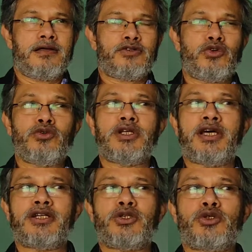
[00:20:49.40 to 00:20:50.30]
through
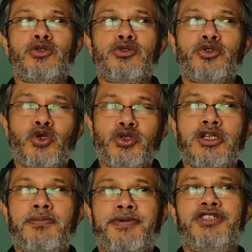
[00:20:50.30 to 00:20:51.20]
their
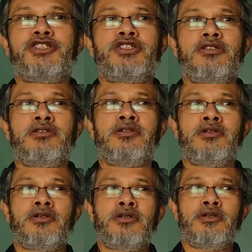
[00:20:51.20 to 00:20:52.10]
social
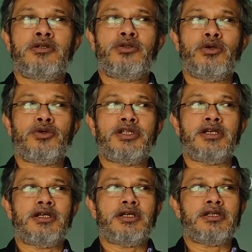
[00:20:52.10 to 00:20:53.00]
position, through
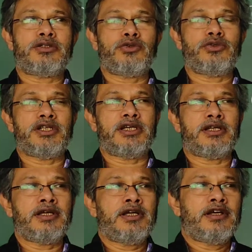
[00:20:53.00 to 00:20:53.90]

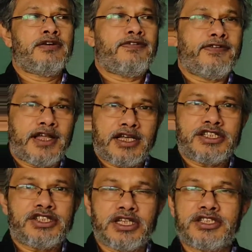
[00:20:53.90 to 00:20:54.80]
their
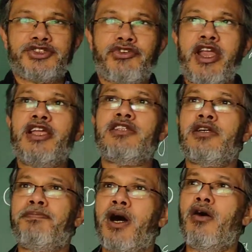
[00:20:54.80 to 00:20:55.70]
financial strength,
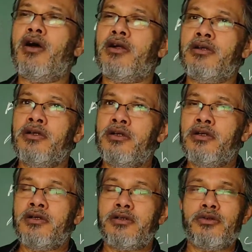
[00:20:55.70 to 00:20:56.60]

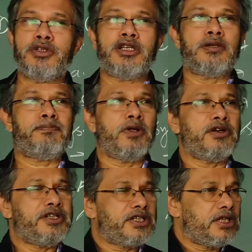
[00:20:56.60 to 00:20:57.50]
power, through their
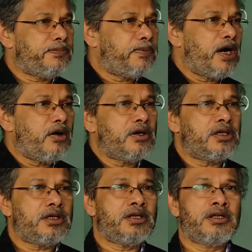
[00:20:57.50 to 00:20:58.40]
political
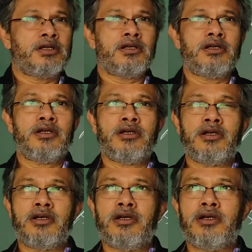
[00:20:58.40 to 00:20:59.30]
power,
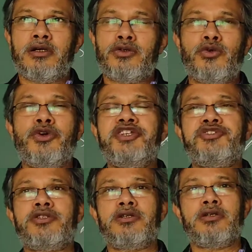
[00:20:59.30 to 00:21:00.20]
to which
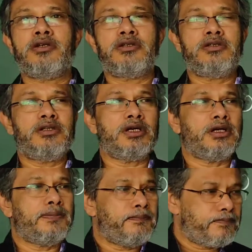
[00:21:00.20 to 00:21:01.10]

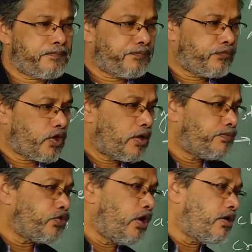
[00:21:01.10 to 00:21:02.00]
the
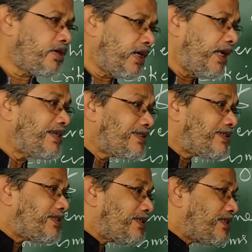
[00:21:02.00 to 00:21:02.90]
poor
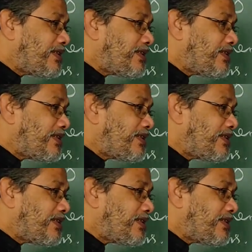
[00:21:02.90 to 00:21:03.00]
tenants